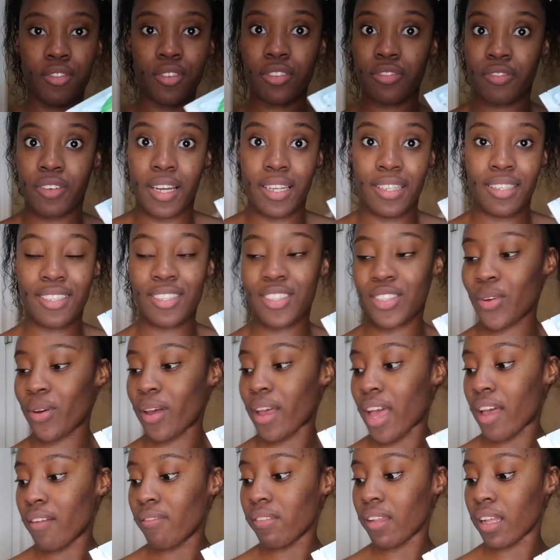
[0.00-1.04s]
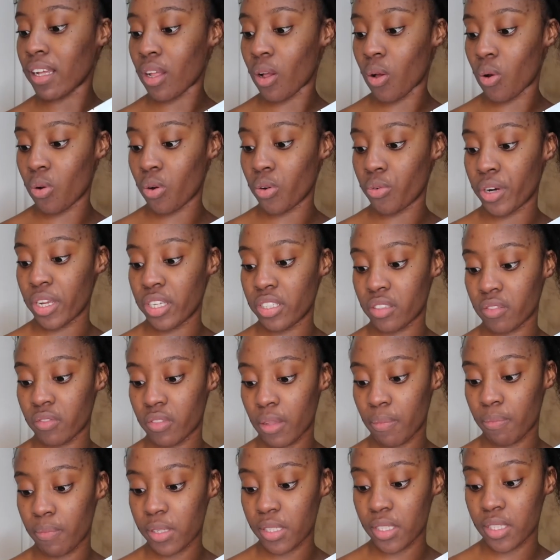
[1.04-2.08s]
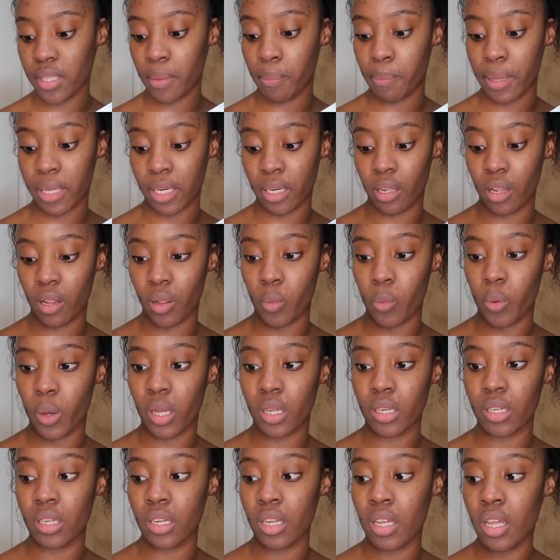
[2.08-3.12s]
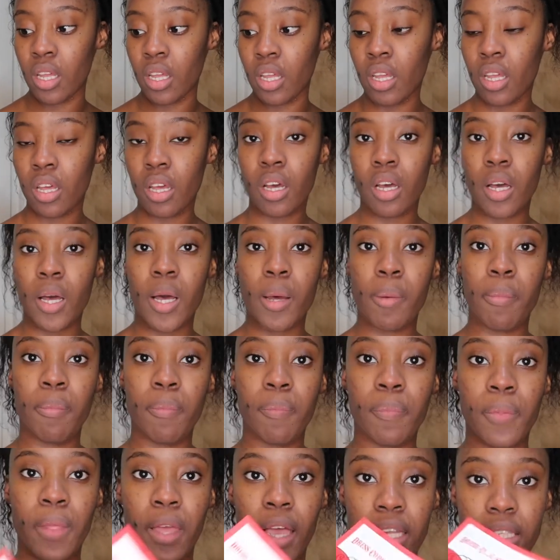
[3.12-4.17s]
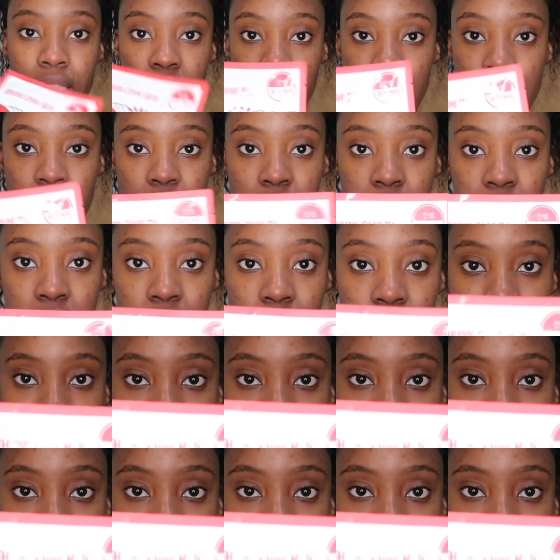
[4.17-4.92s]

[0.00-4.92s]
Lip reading: for fun, so I have like a whole range of them. This is a medical one. As I said,